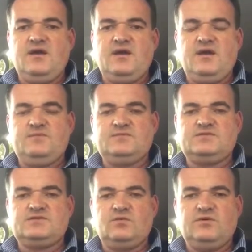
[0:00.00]

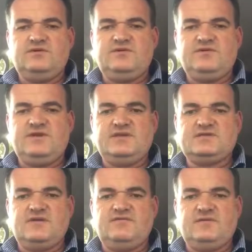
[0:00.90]
So one of the
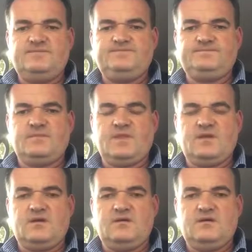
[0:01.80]
things
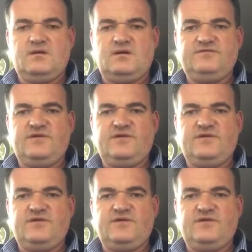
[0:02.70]
I